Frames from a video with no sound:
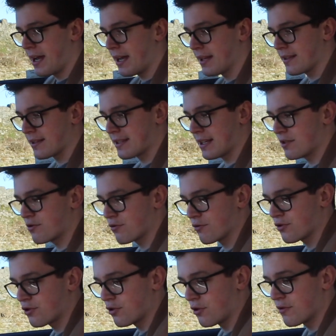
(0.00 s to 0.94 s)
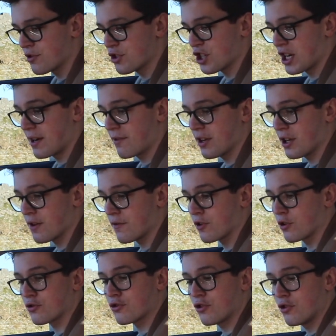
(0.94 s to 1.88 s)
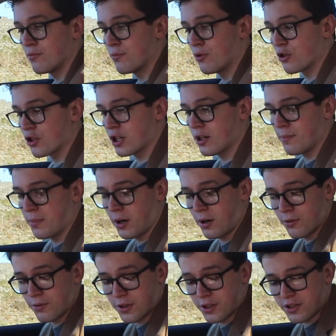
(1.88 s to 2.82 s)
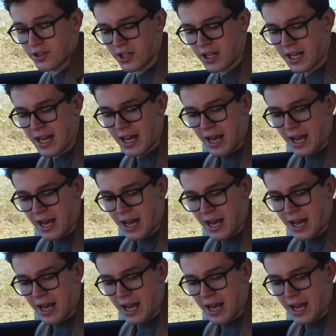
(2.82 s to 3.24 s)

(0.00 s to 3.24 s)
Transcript: In the central storage area you've got 2 more cup holders,